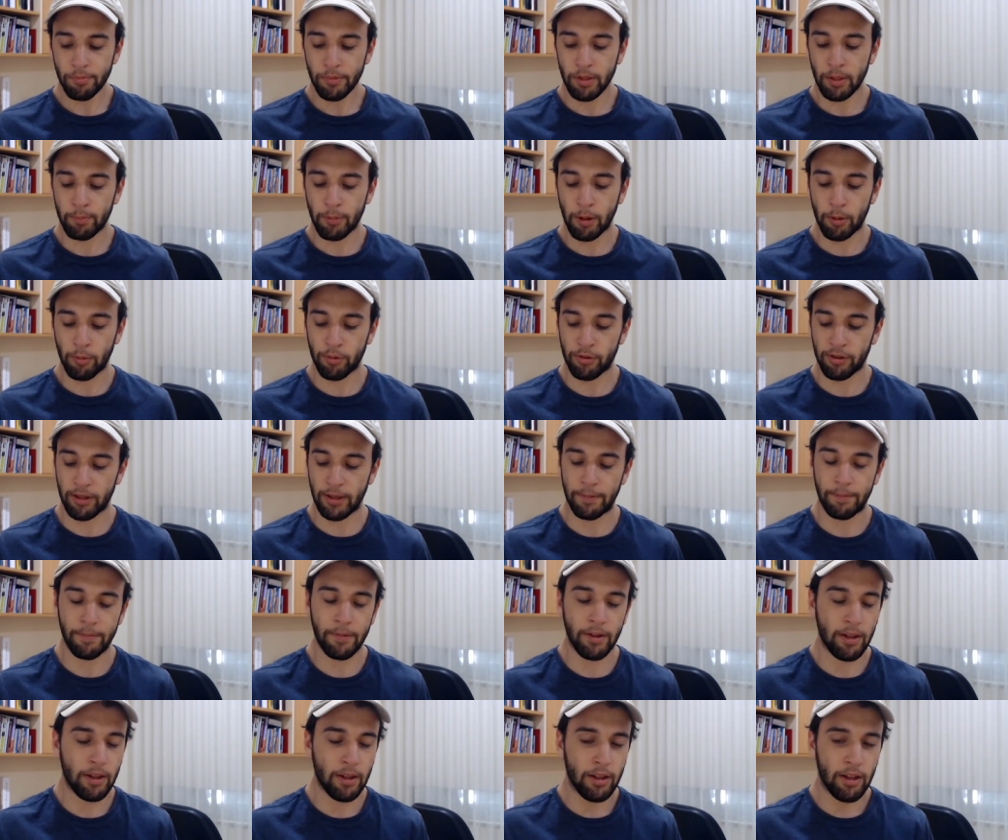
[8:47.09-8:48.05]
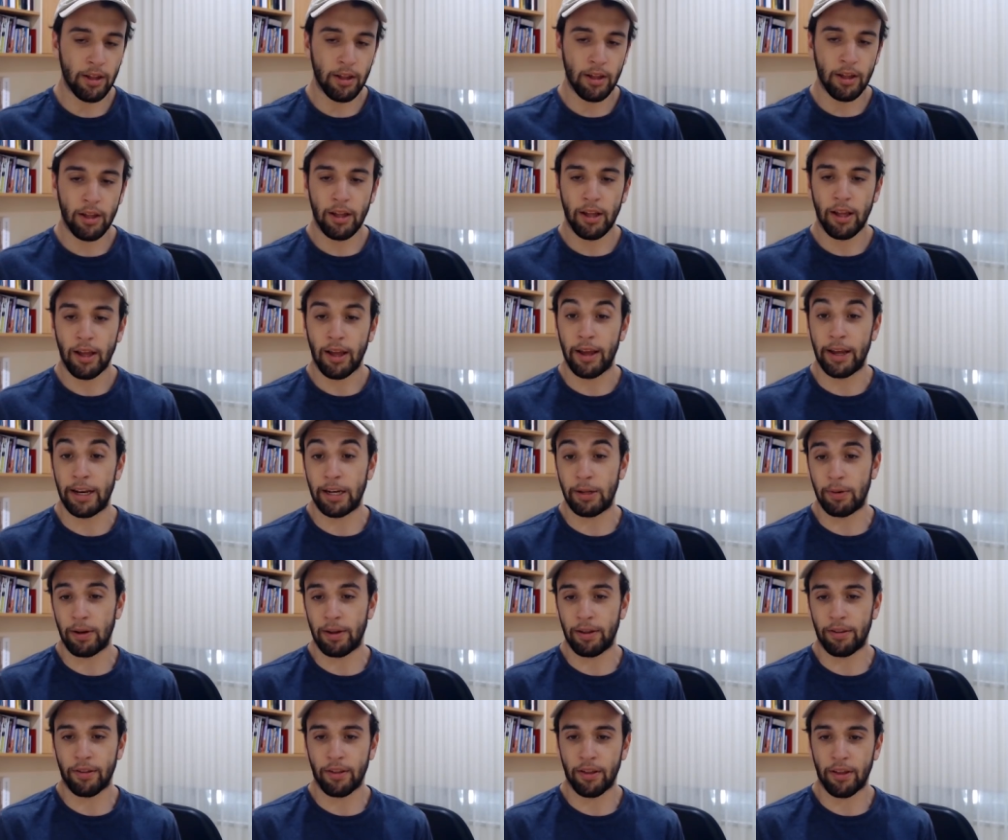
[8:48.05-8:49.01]
But we'll see.
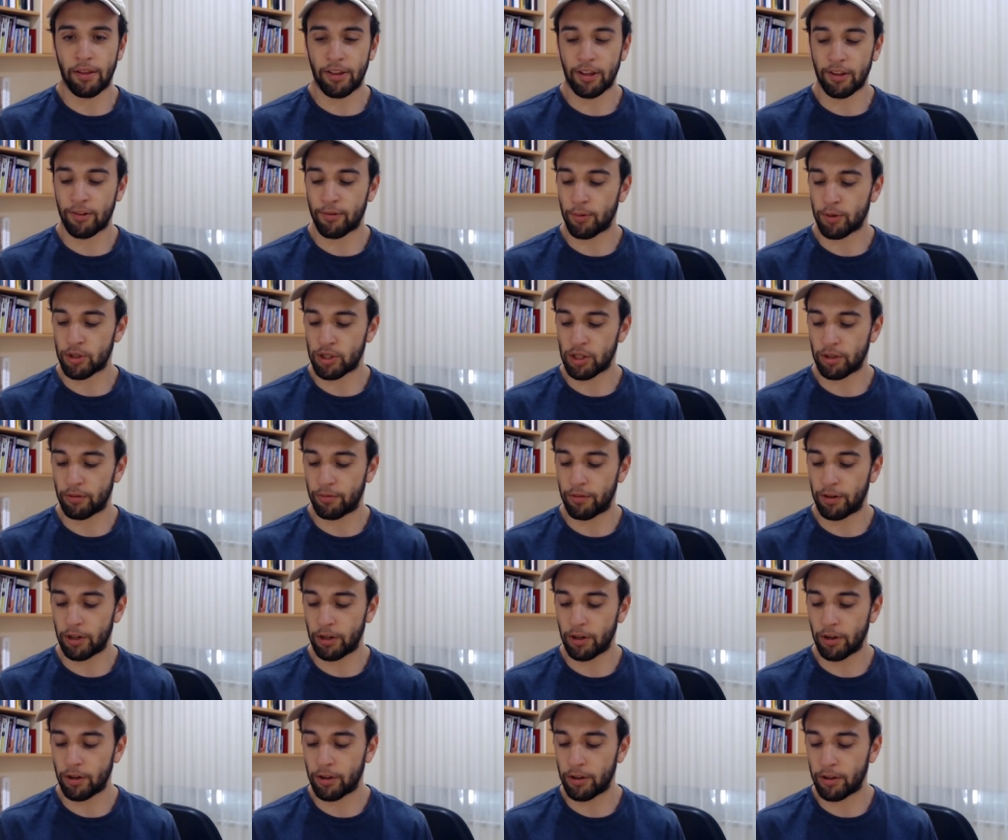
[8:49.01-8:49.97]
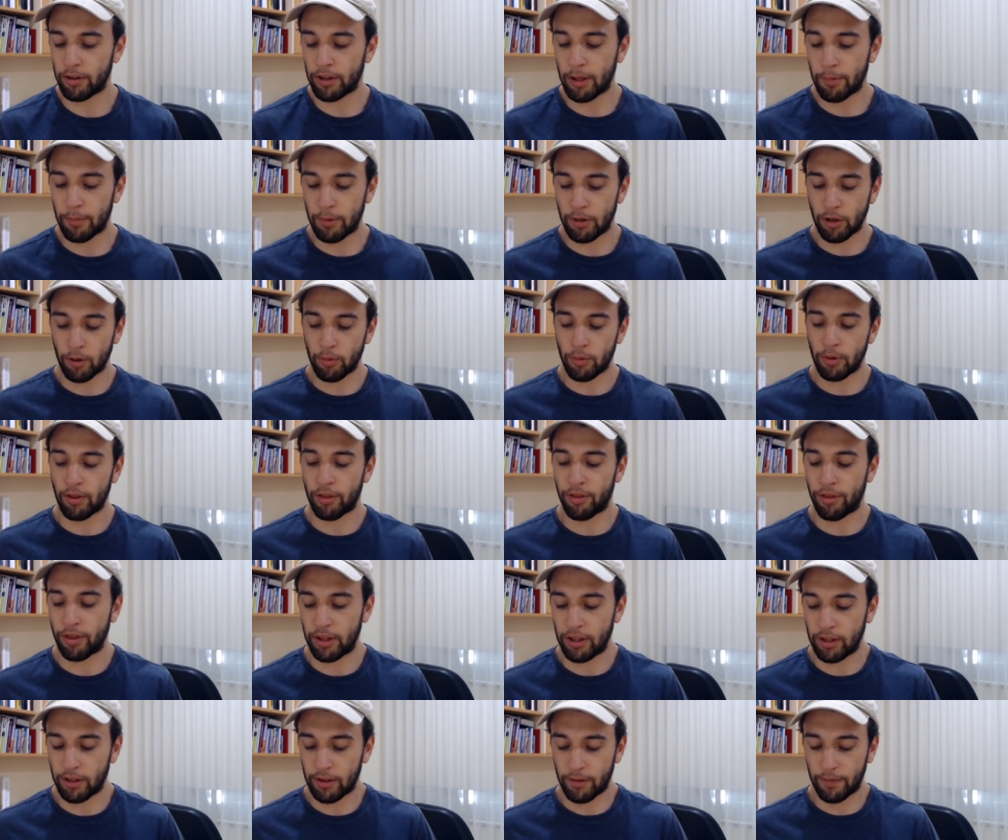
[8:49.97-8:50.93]
Anyway, thanks for watching the video. Let me know what you
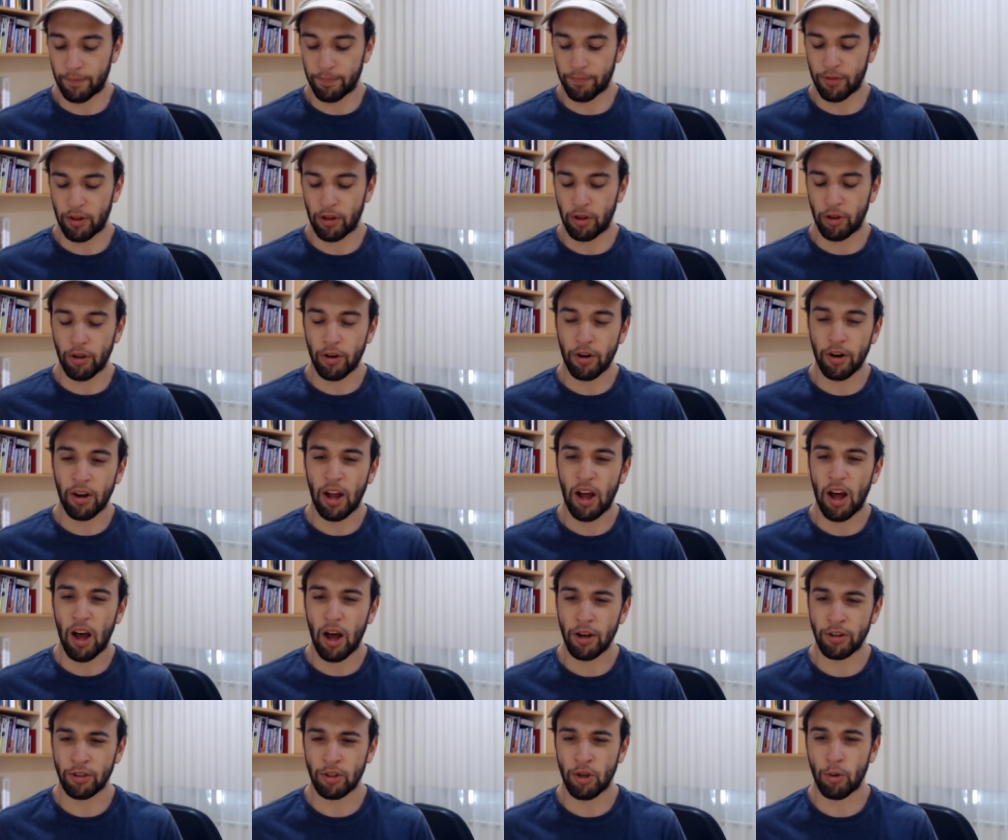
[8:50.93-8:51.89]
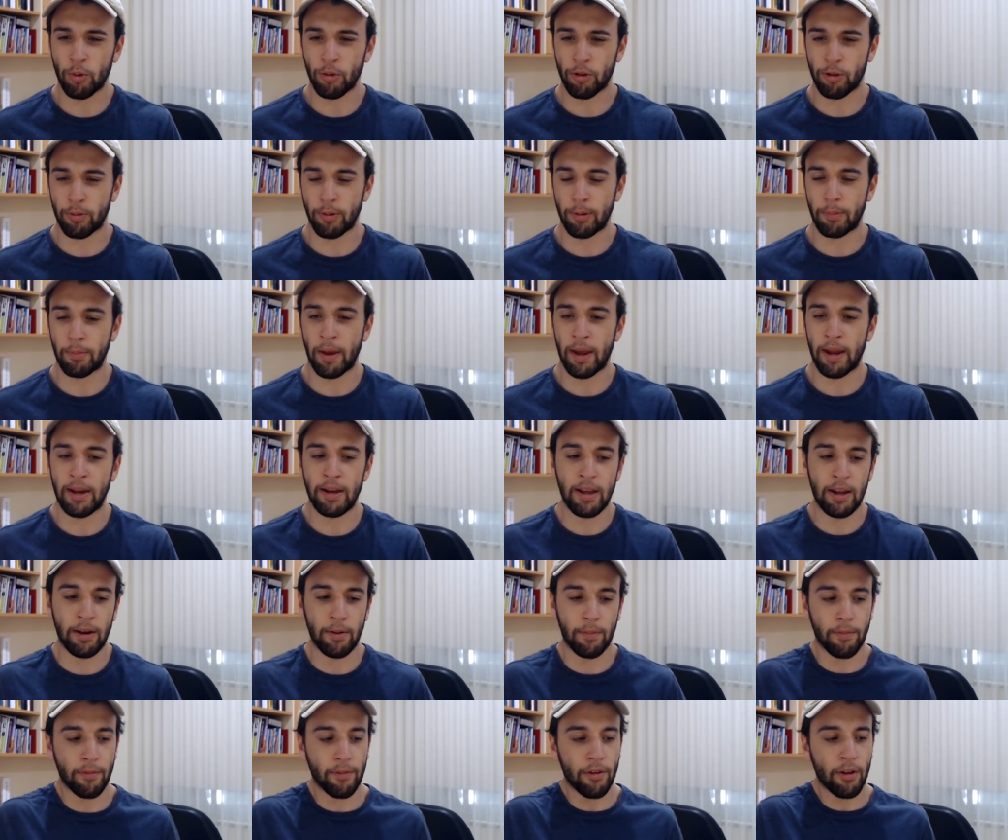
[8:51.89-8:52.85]
think. A lot of hard calls to be made.
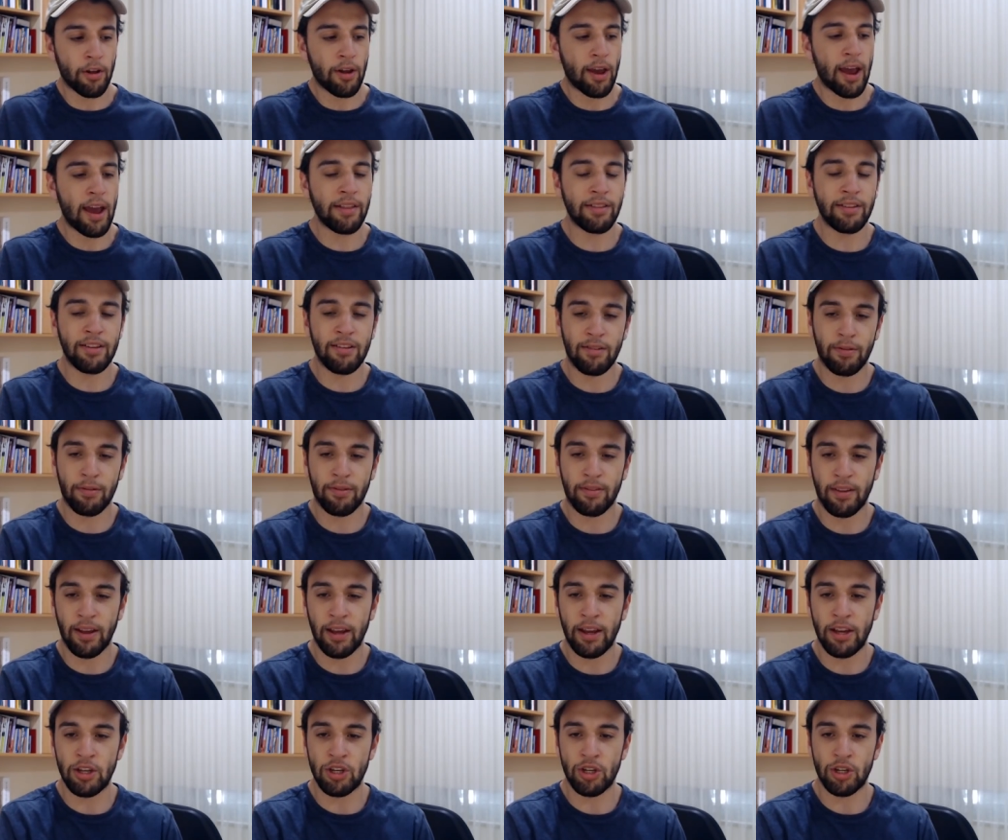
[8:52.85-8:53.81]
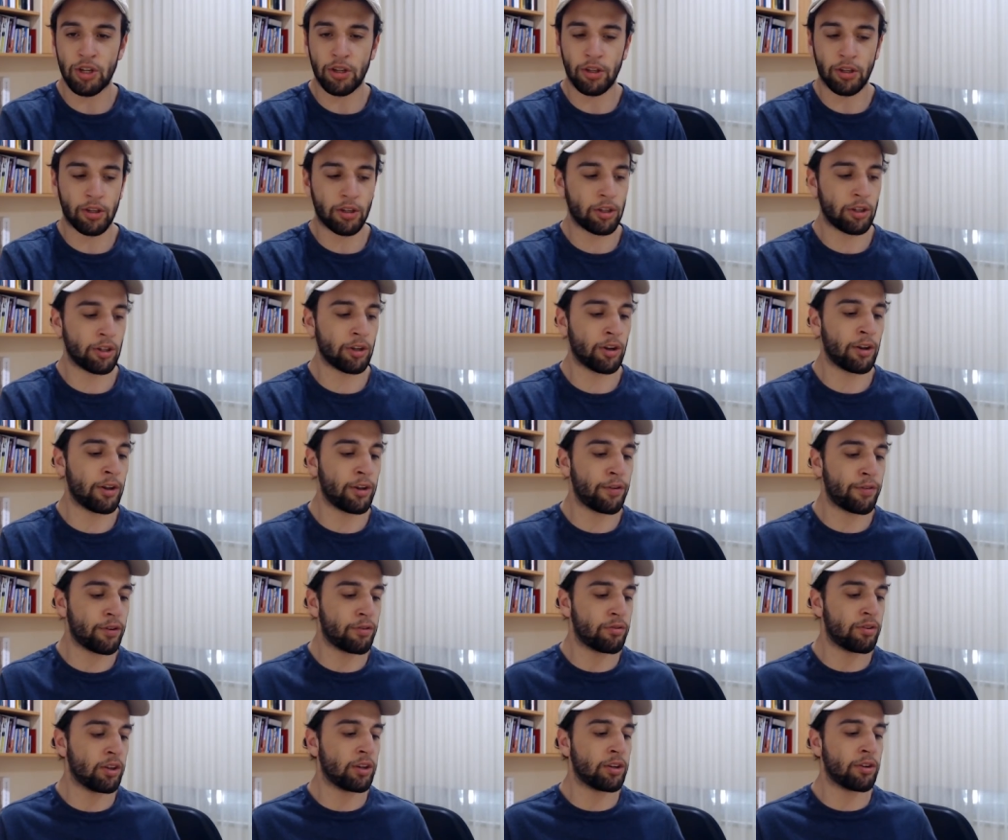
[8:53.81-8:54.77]
And at this stage, if
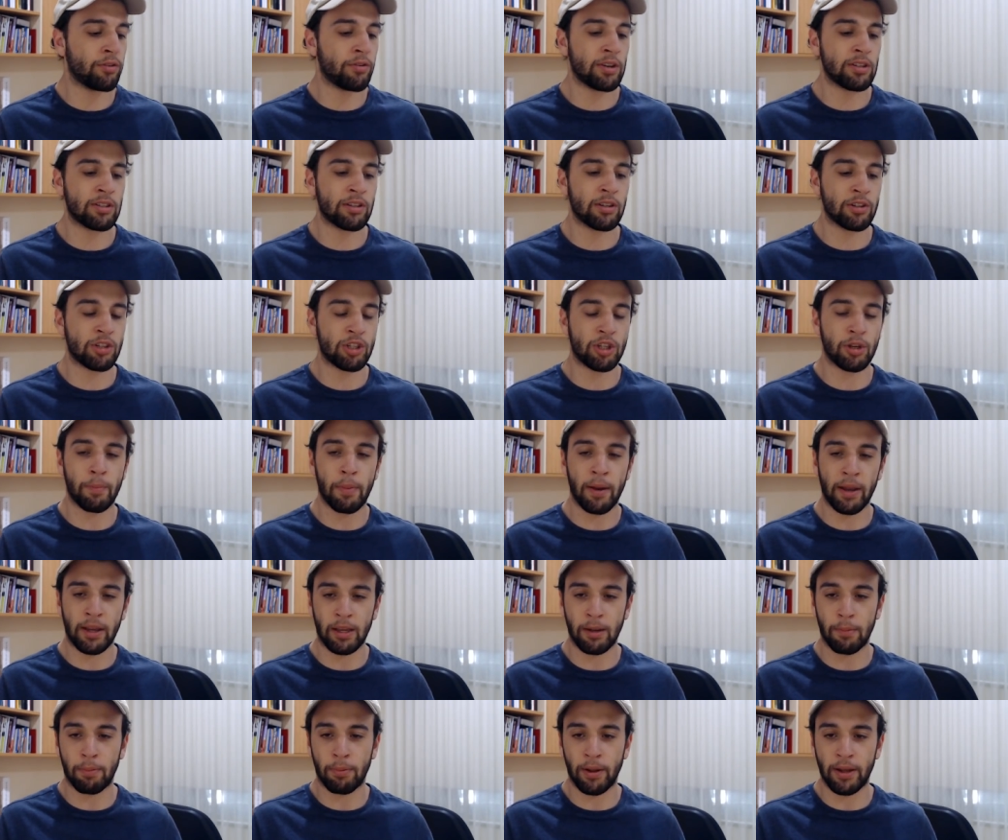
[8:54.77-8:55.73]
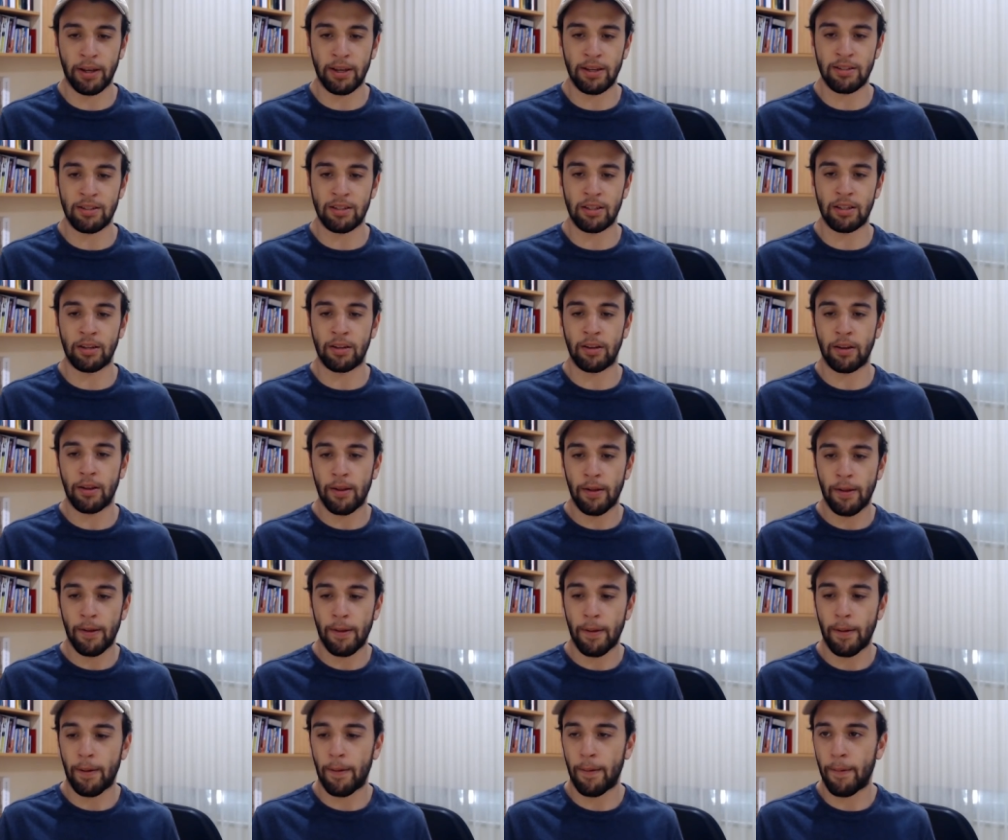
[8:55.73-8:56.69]
you've done your research, you back your players in.
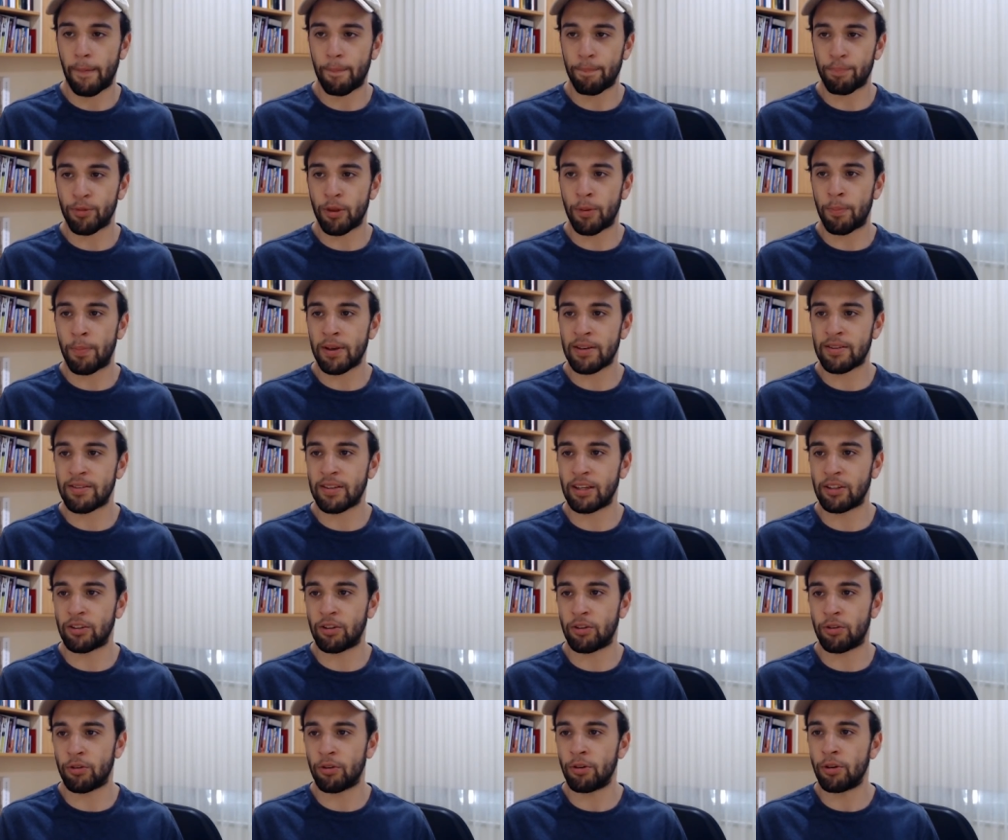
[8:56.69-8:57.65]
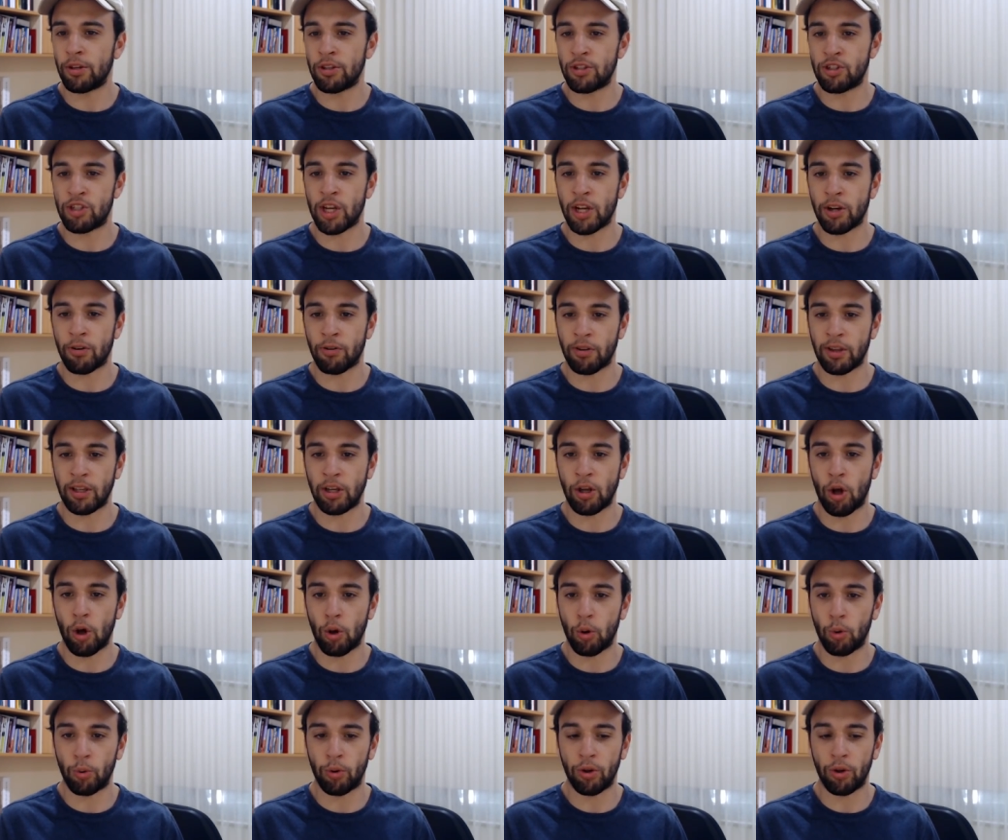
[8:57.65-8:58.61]
The best thing to do is generally hold.